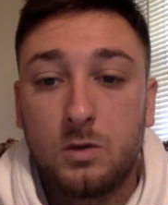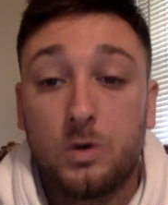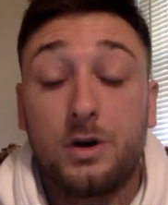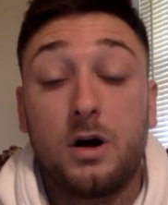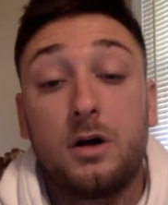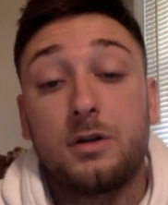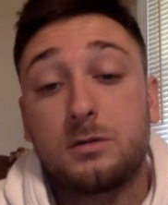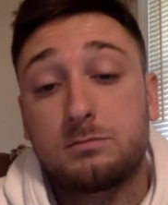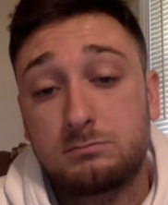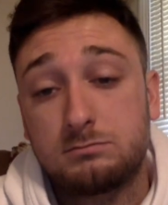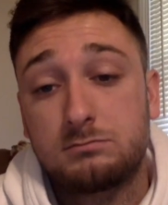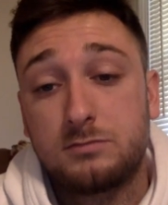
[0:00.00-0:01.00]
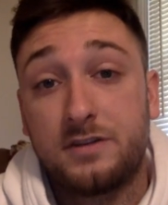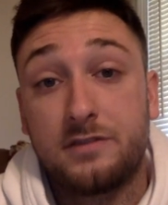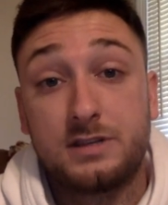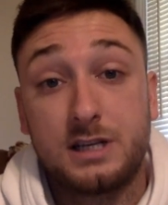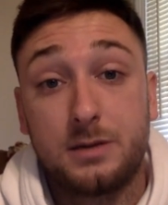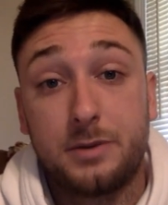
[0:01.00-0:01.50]
Wijnaldum,
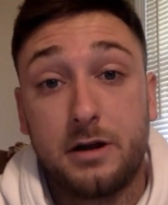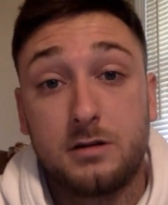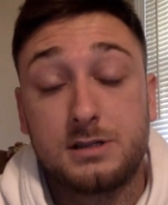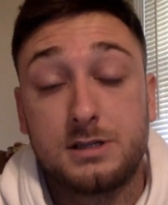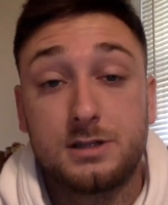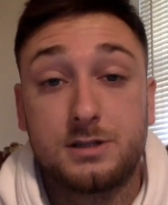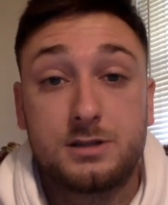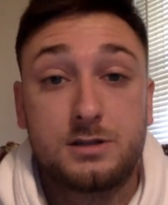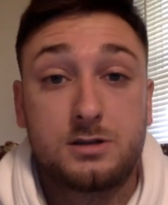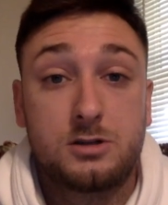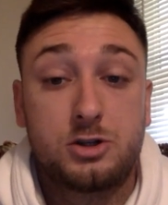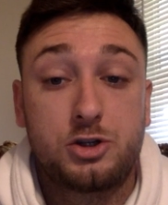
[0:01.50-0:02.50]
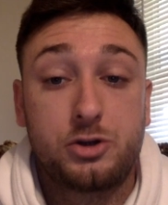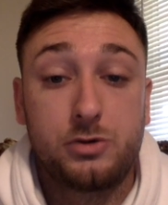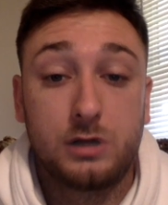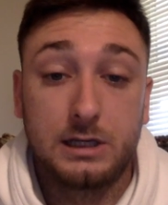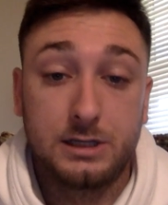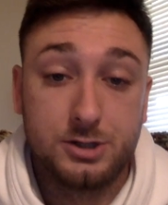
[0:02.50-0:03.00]
15 appearances, 2
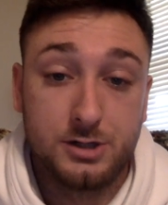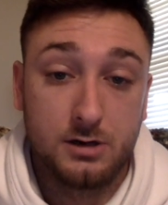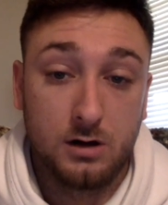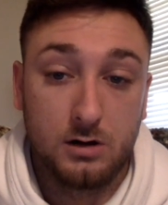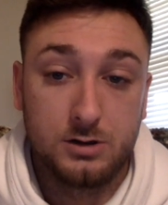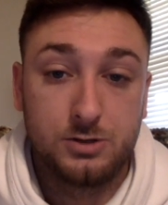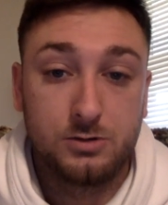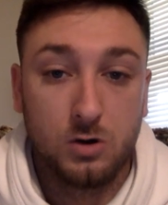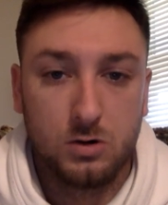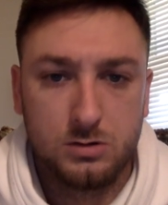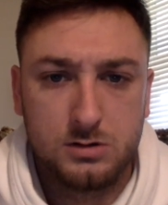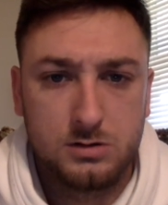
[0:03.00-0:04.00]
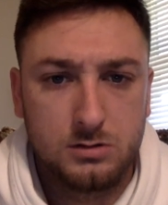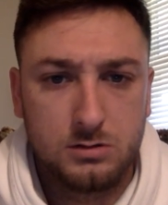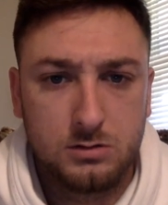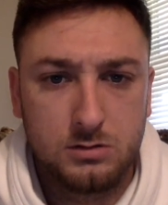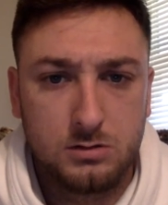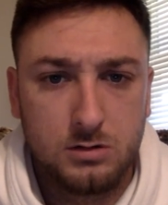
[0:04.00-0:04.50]
goals.
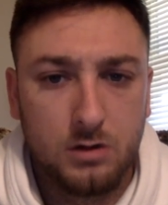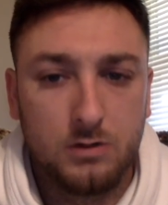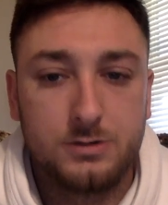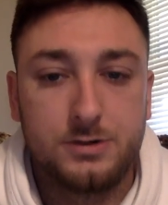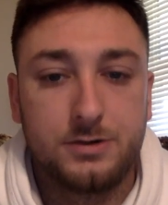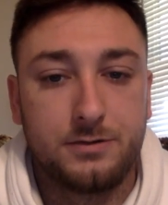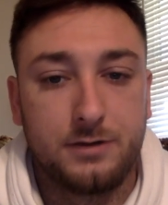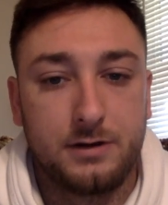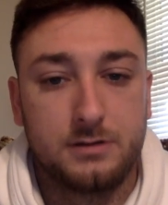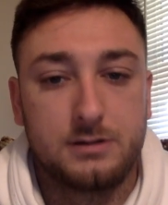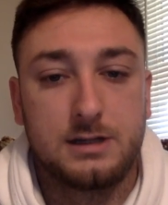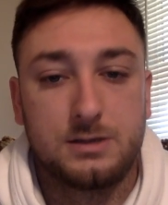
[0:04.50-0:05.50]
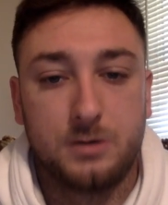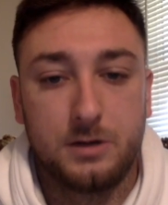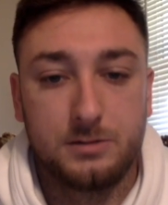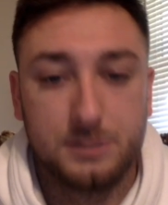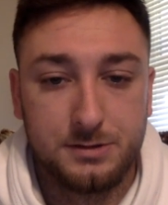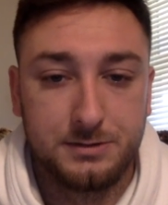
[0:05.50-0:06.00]
Oh, those are defenders. That's why
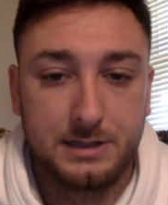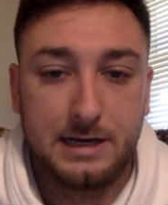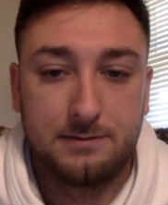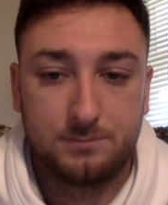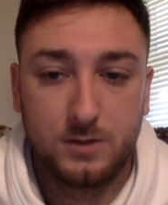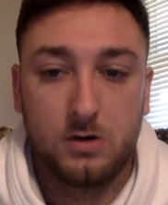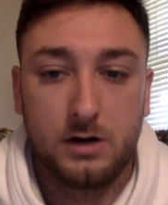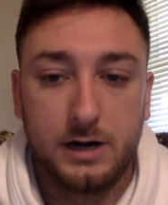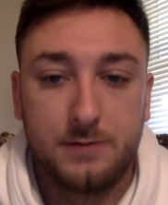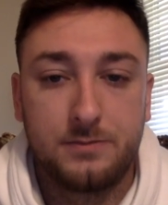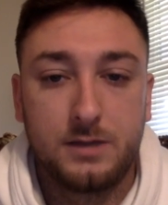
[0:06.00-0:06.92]
I was doing that. Okay.